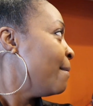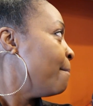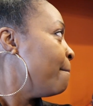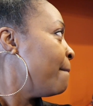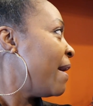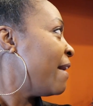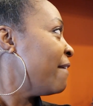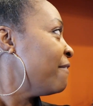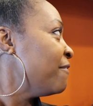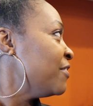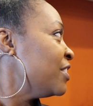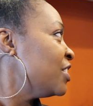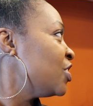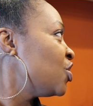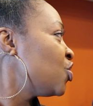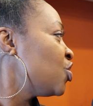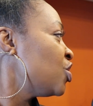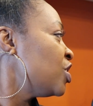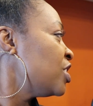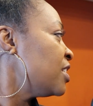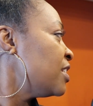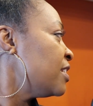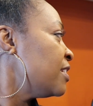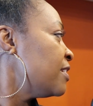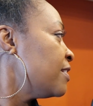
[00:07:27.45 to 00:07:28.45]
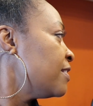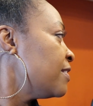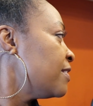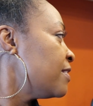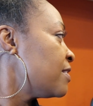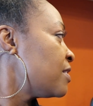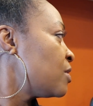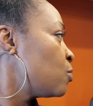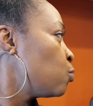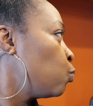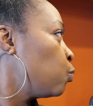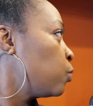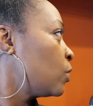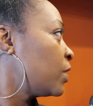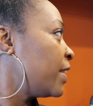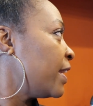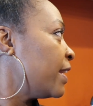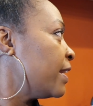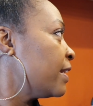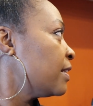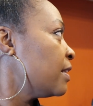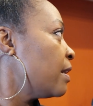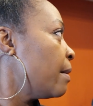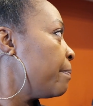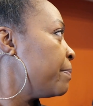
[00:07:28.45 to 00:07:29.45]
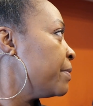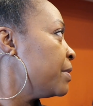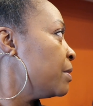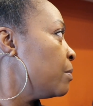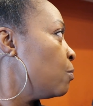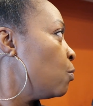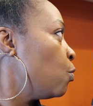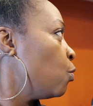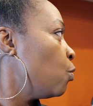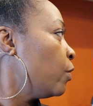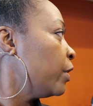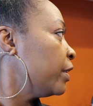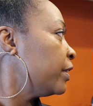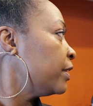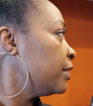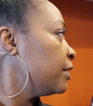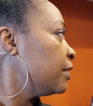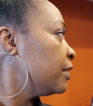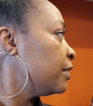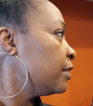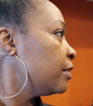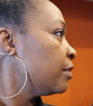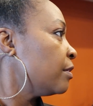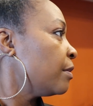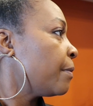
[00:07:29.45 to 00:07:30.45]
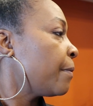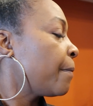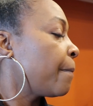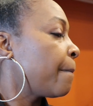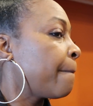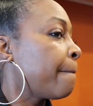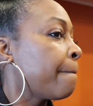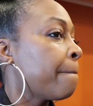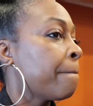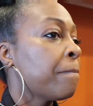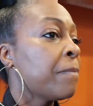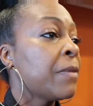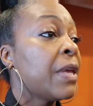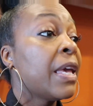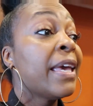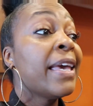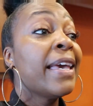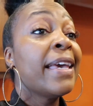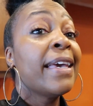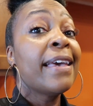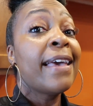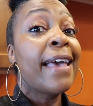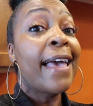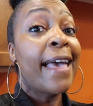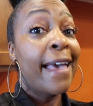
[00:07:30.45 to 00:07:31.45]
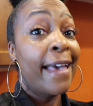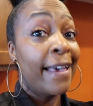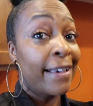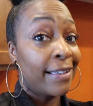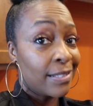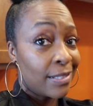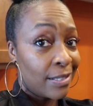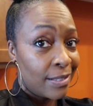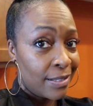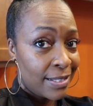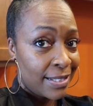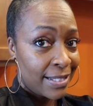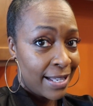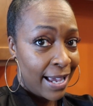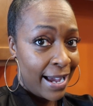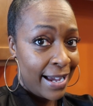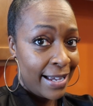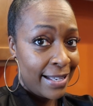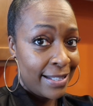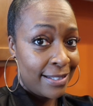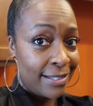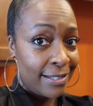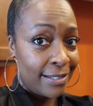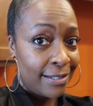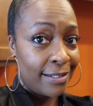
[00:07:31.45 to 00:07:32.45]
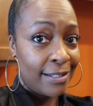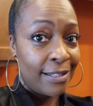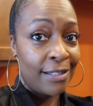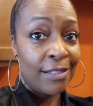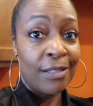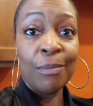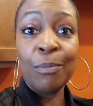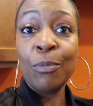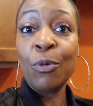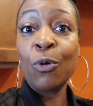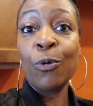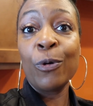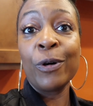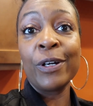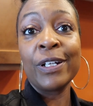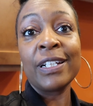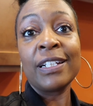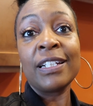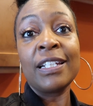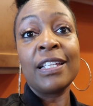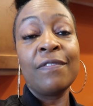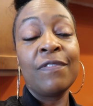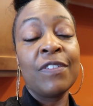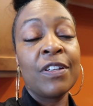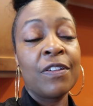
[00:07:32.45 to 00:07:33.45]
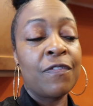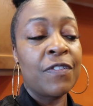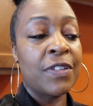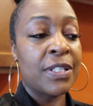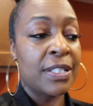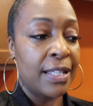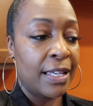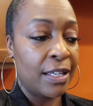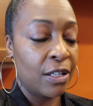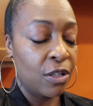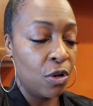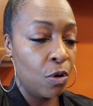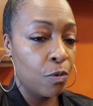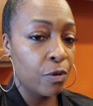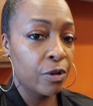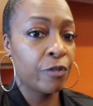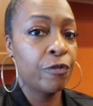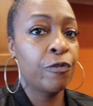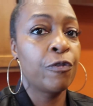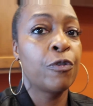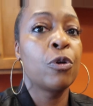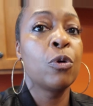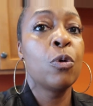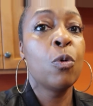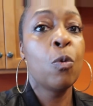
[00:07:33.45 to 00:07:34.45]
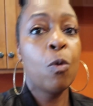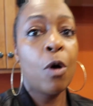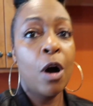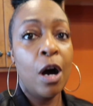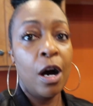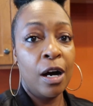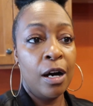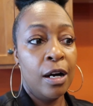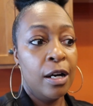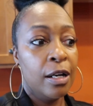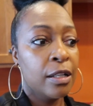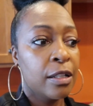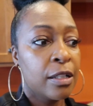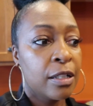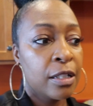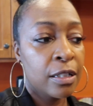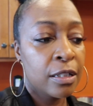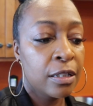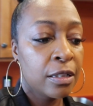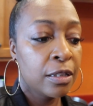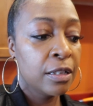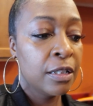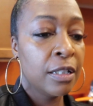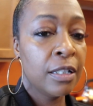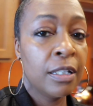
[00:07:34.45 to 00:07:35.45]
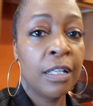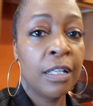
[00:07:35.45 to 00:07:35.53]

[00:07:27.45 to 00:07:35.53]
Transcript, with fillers: My vision is getting up in the morning, exercising in the morning, even if it's like going for a walk,